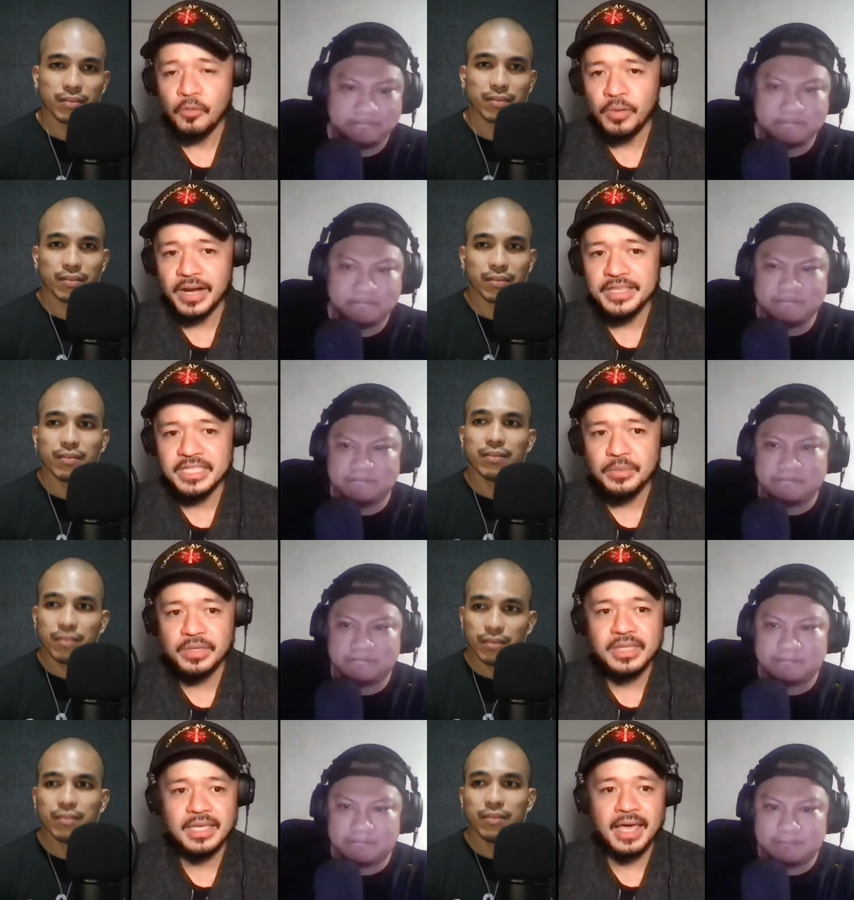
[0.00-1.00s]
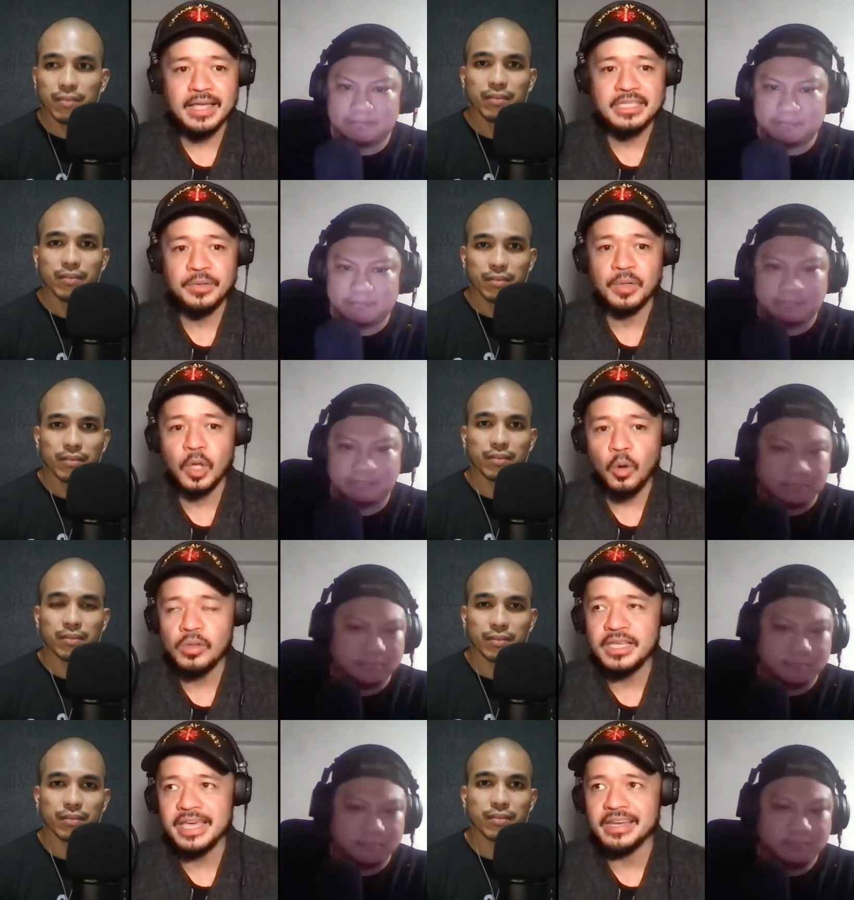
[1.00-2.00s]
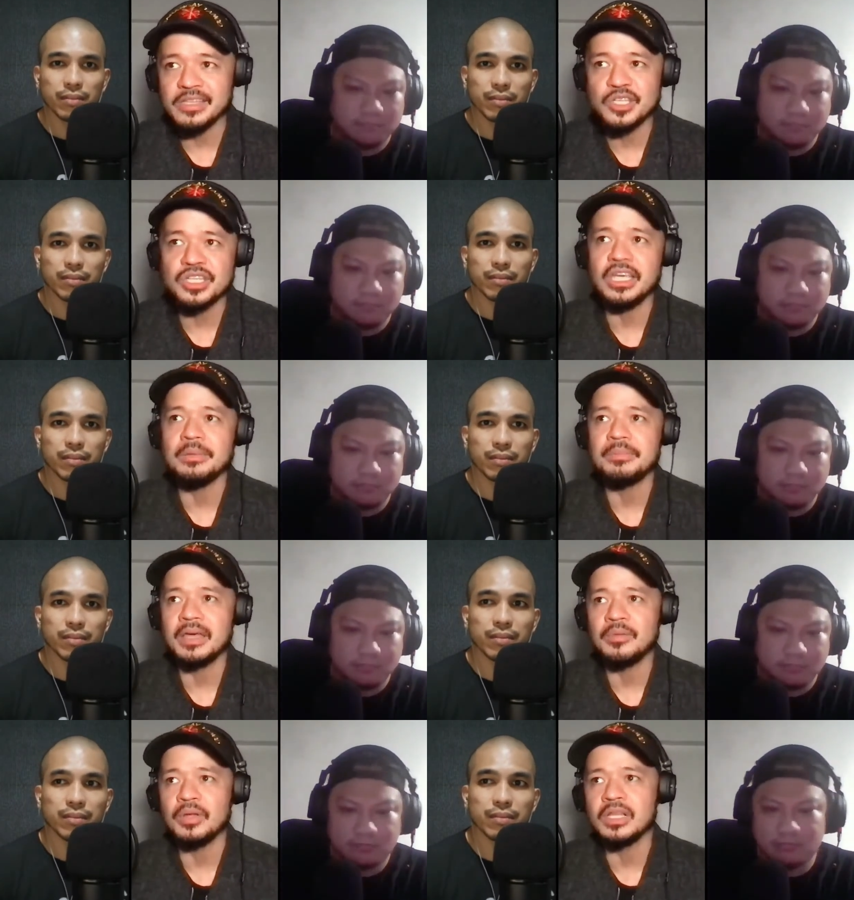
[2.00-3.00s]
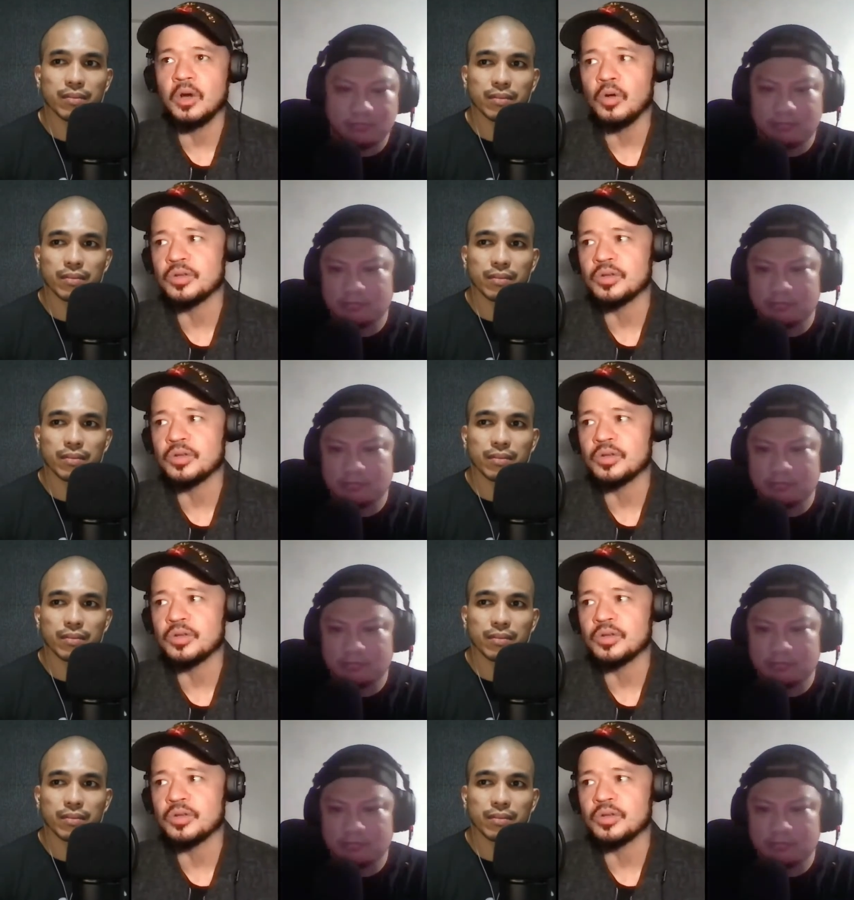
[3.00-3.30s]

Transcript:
Speaker 1: From what I see with Diaz, he will only get in shape and will go to